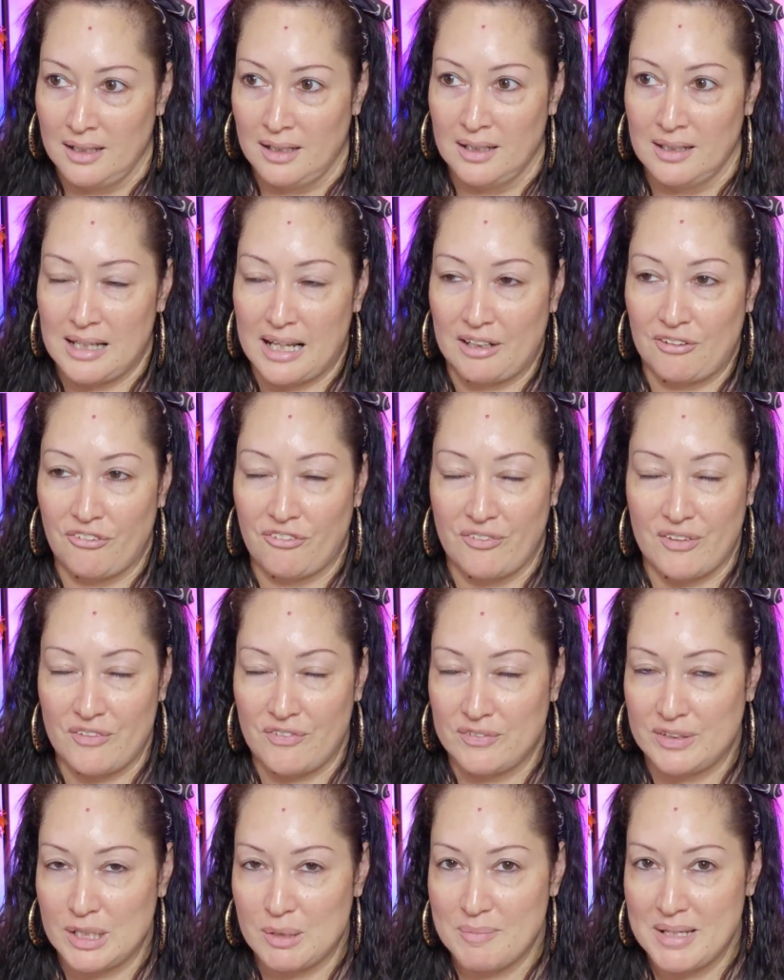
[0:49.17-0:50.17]
like
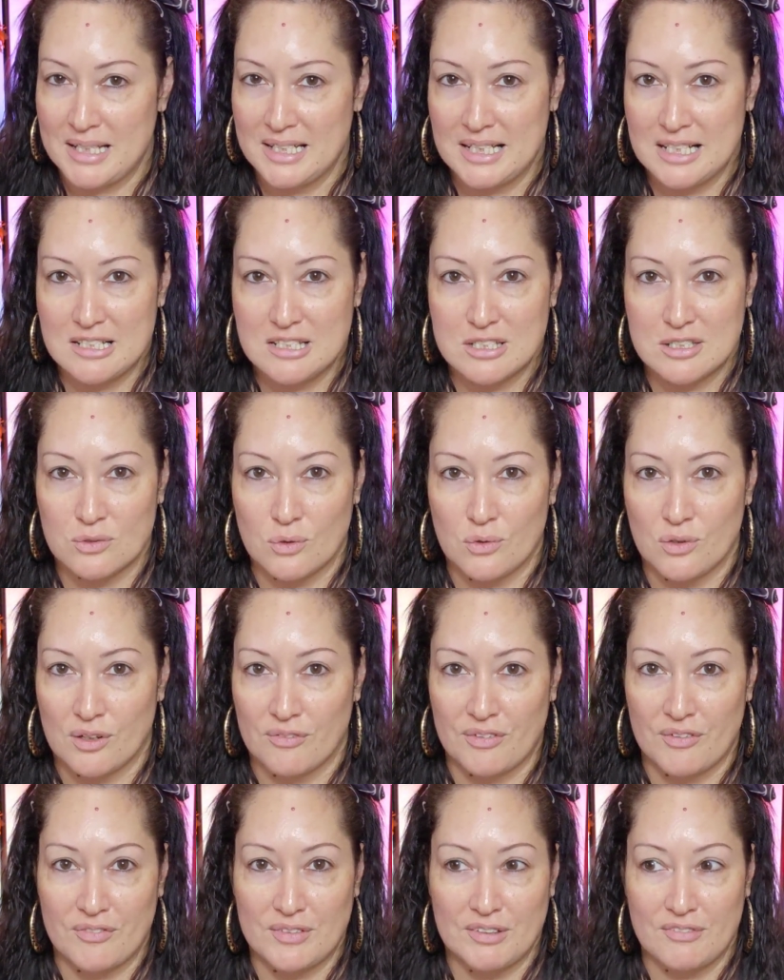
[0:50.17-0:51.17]
50 minutes or
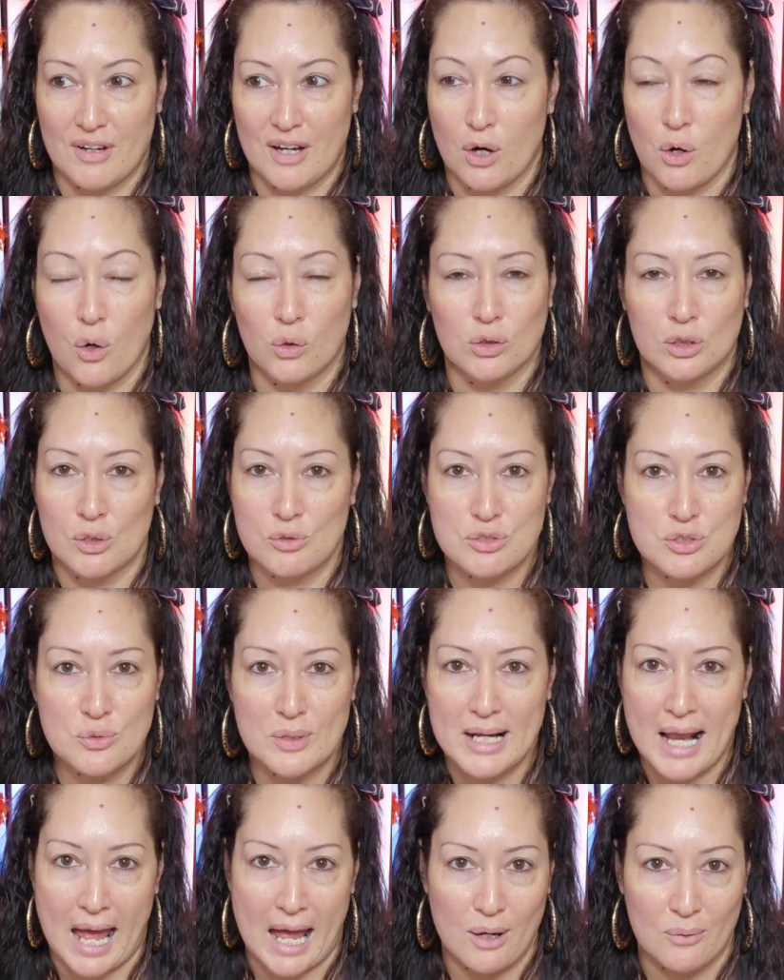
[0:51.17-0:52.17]
55, close to
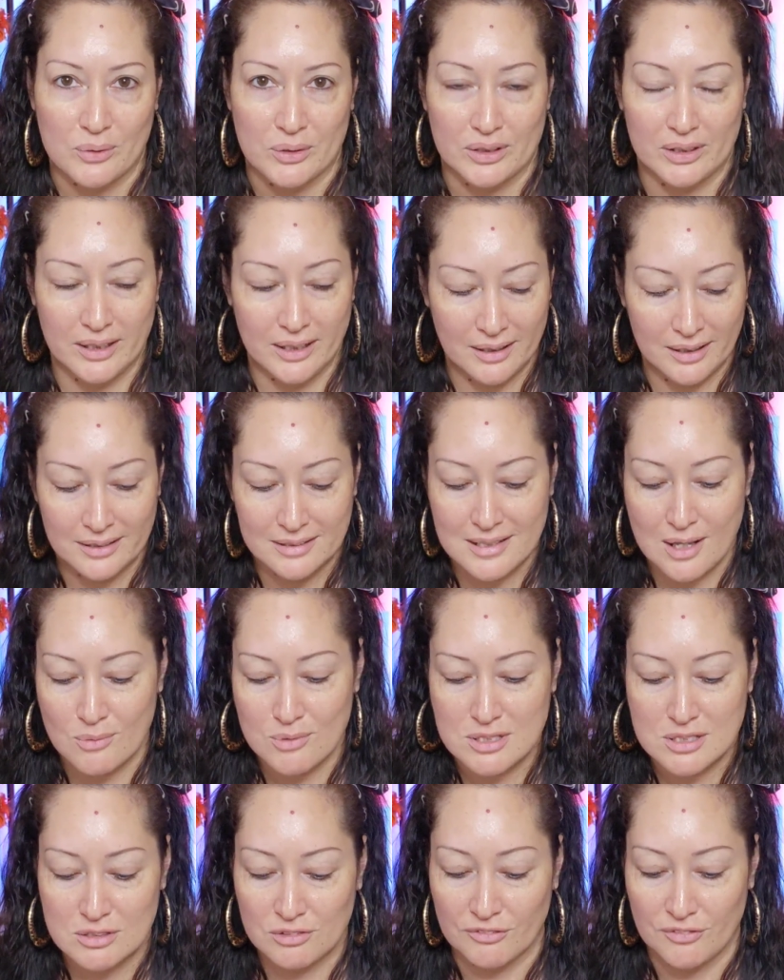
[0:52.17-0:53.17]
an hour. That
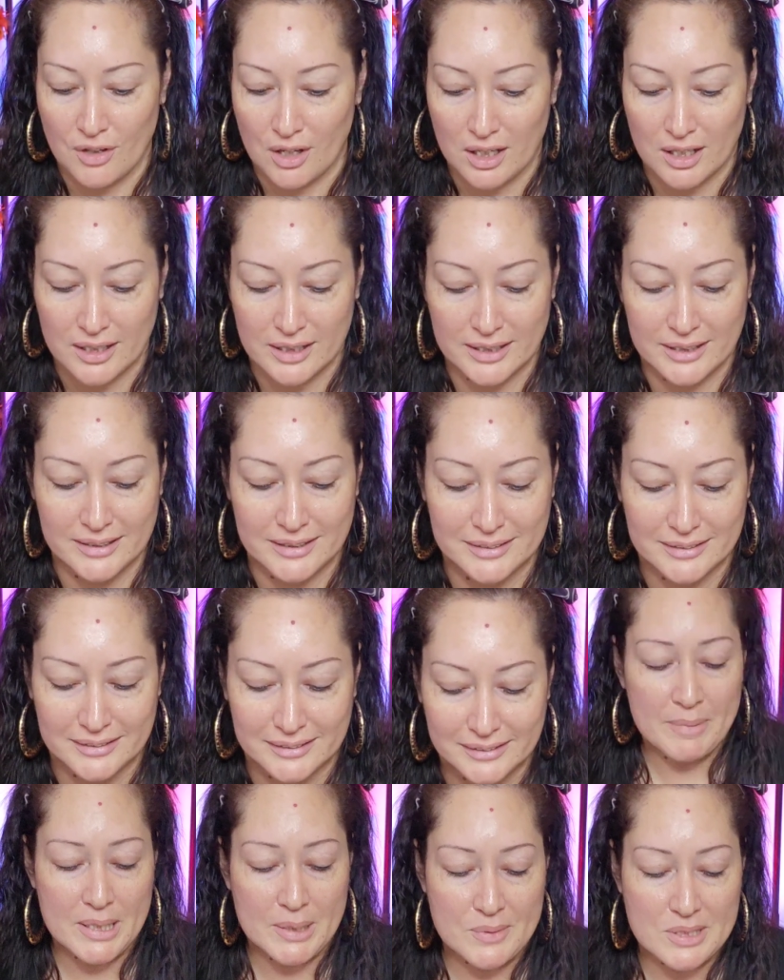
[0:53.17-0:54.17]
was too far.
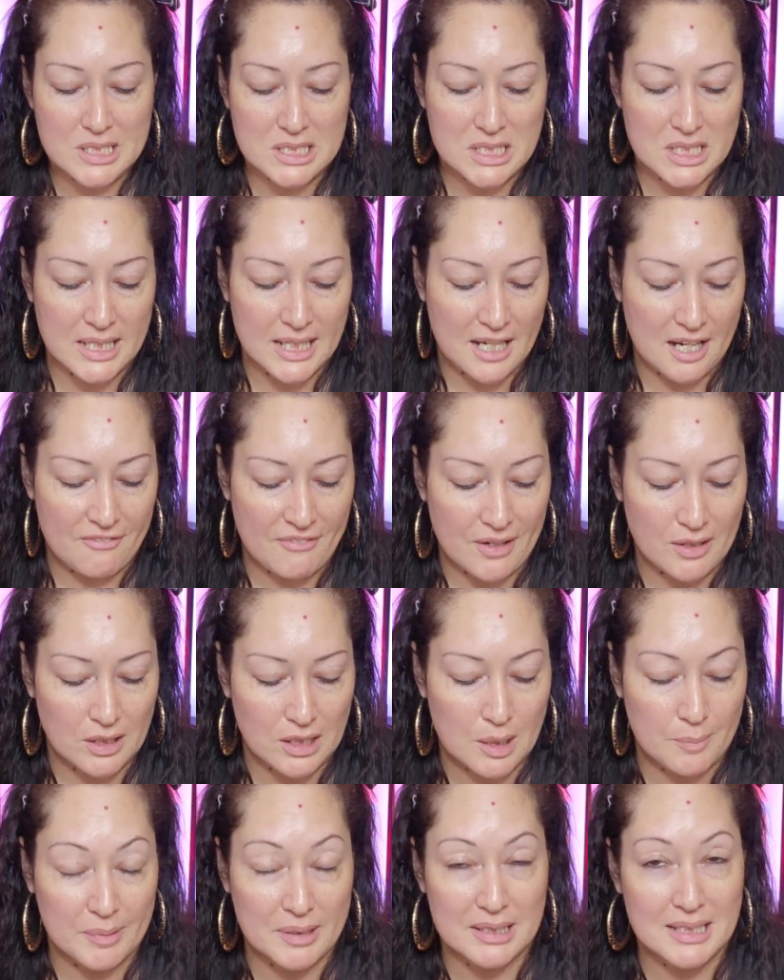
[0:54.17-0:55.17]
But it was good, and I found a
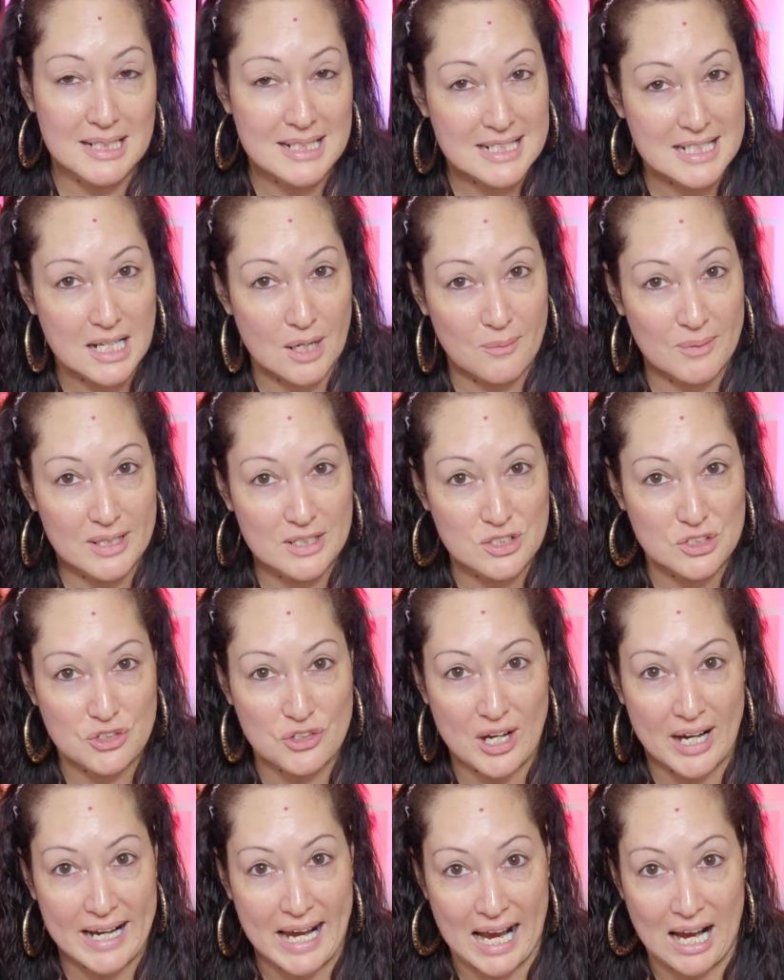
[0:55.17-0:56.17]
couple of things that I wanted to
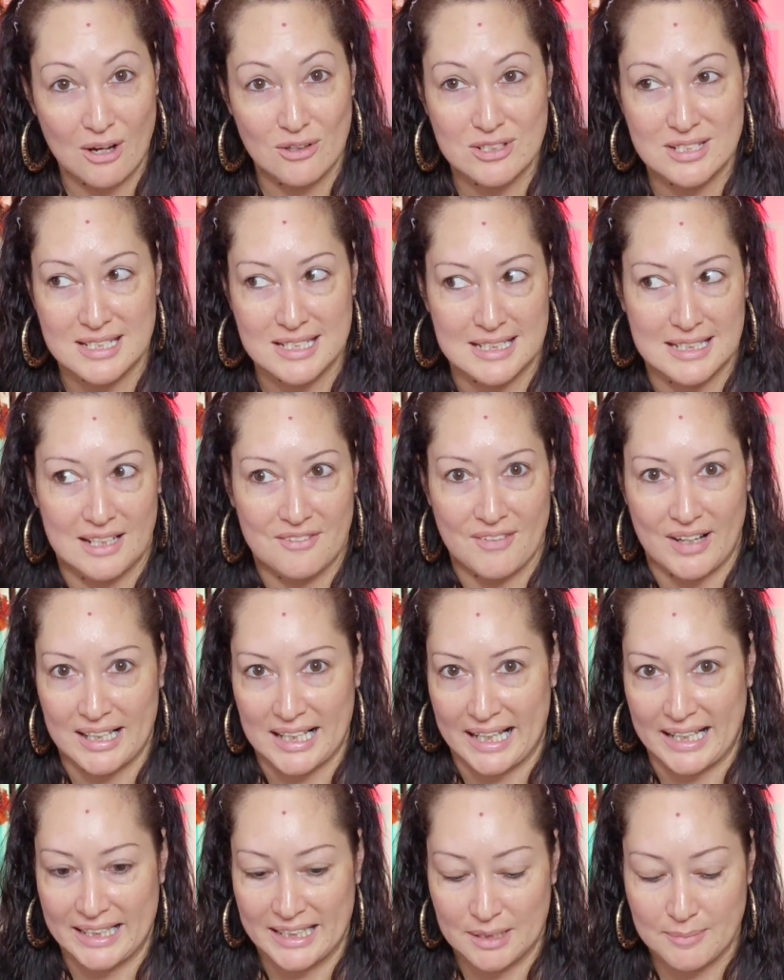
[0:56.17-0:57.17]
try out to see if I
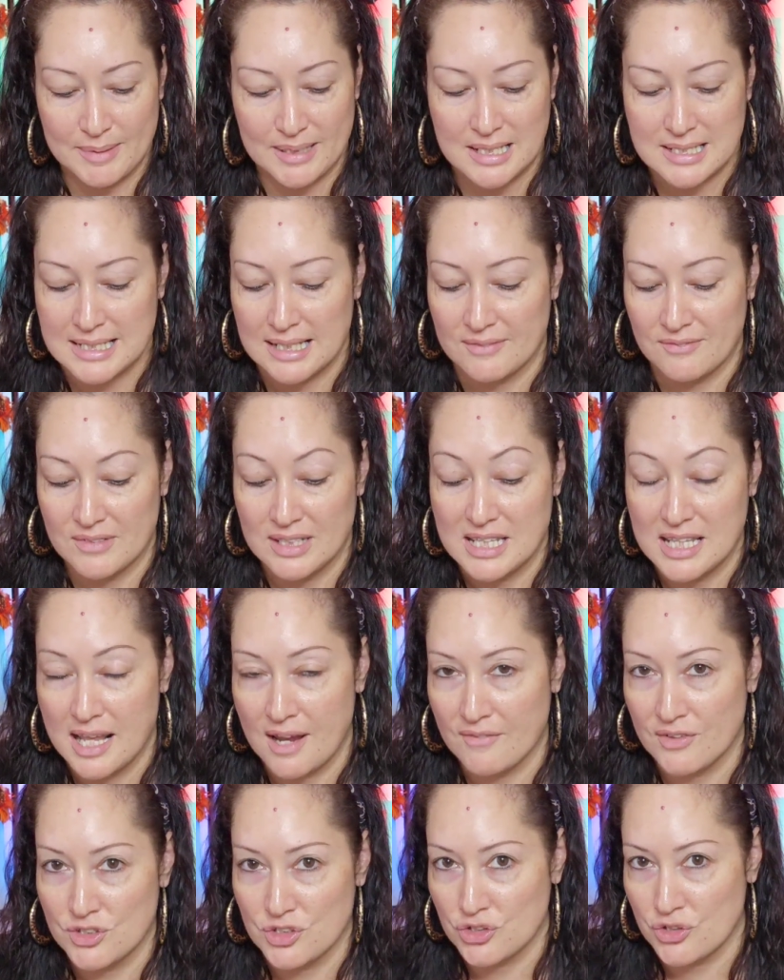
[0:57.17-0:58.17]
like it, because I've
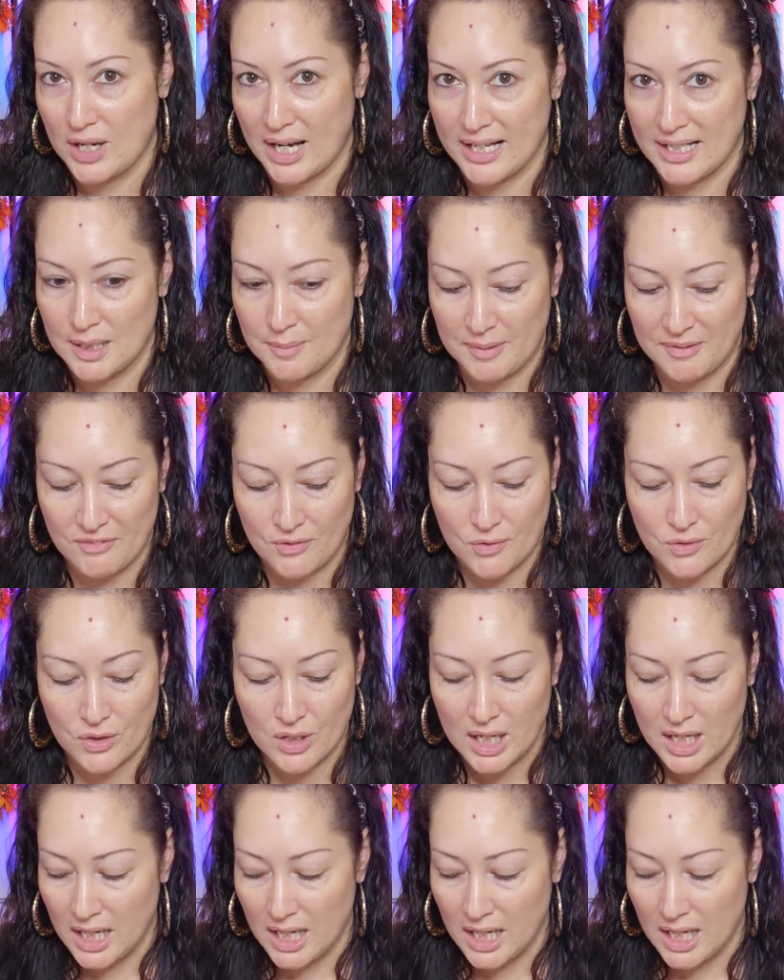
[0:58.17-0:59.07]
never tried it before.